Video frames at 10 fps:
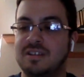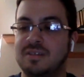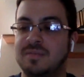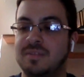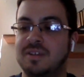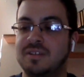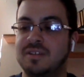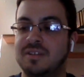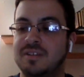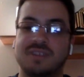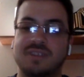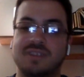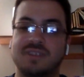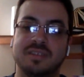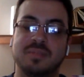The
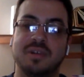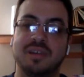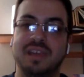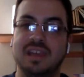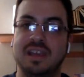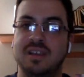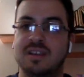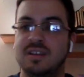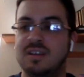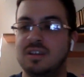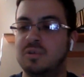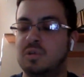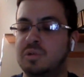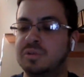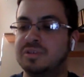disgruntled employee
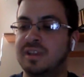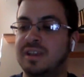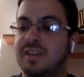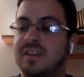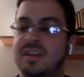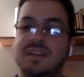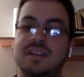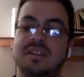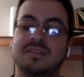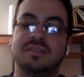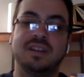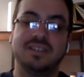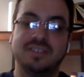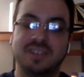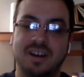who is like, the
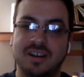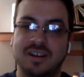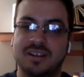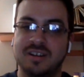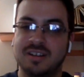underdog,